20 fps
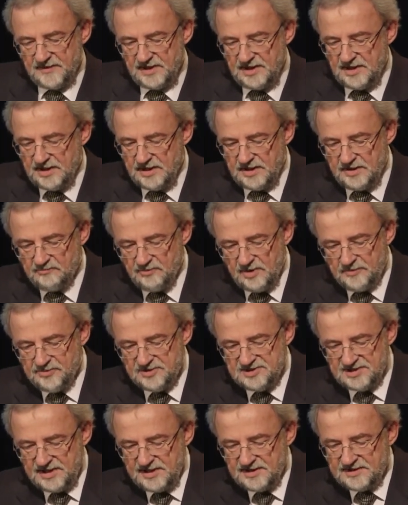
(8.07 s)
He
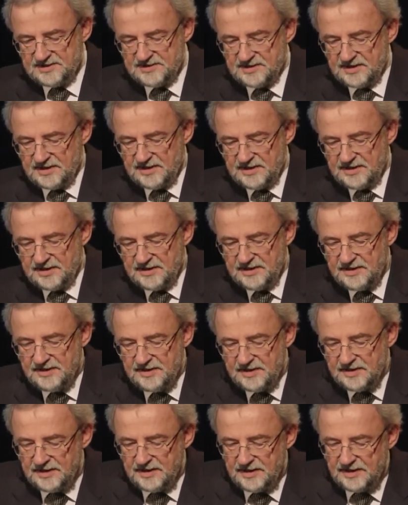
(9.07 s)
represents a
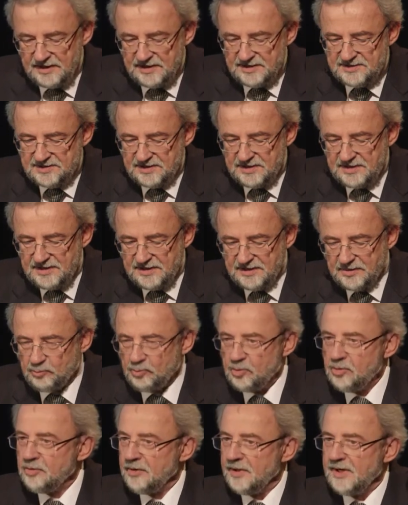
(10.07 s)
seat in the
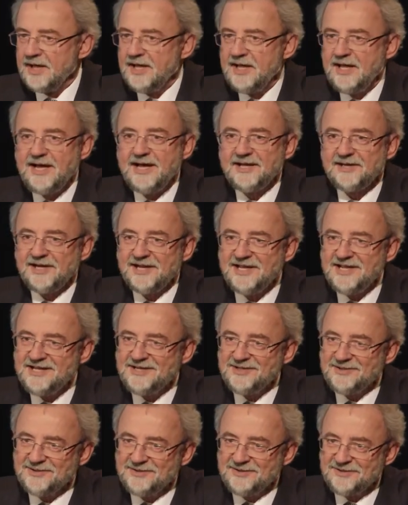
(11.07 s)
rural
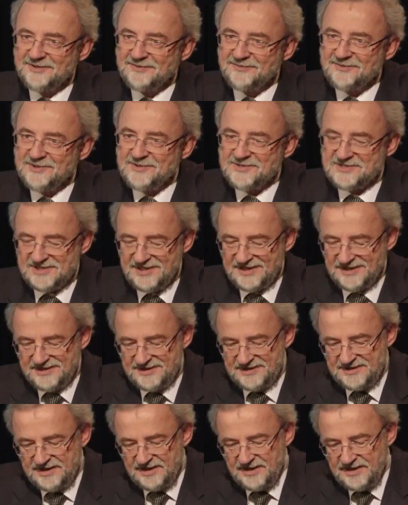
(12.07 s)
heartland of New
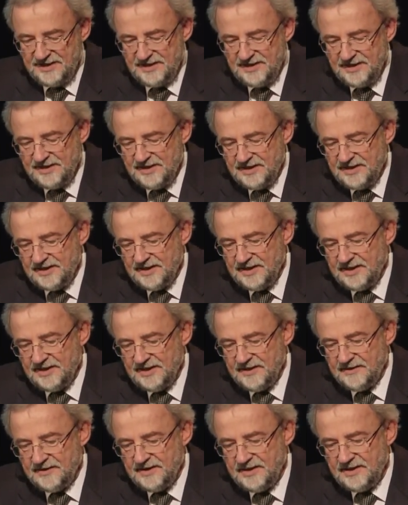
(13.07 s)
Zealand.
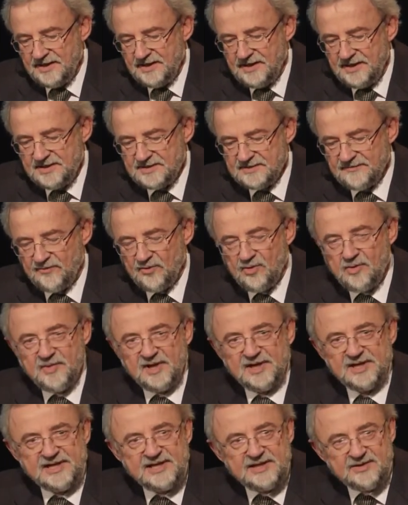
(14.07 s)
He's a former
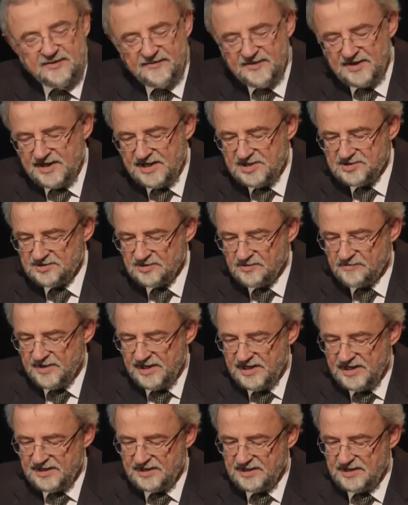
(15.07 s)
leader of the National
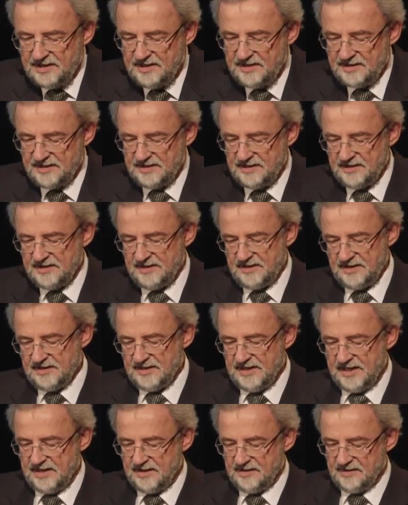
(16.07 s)
Party and
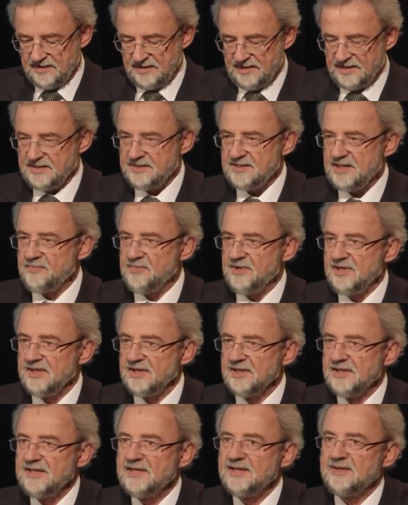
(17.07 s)
now Deputy
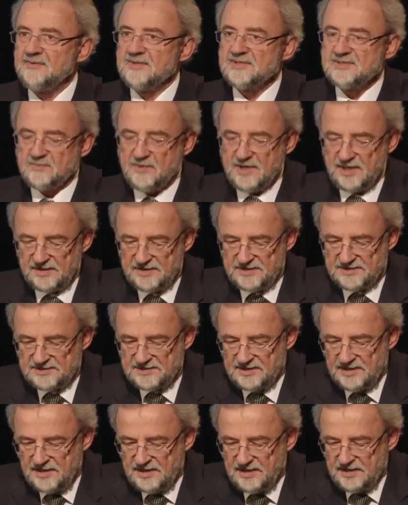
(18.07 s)
Leader as well
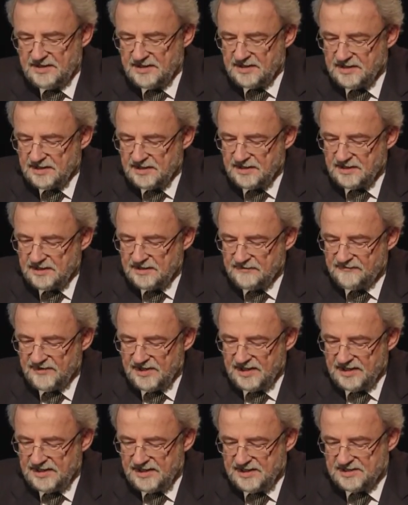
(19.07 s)
as a
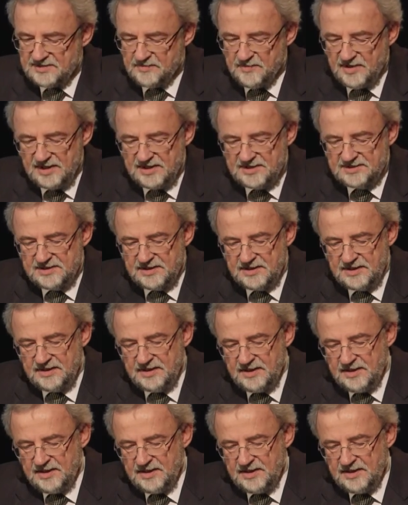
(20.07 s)
Finance Minister.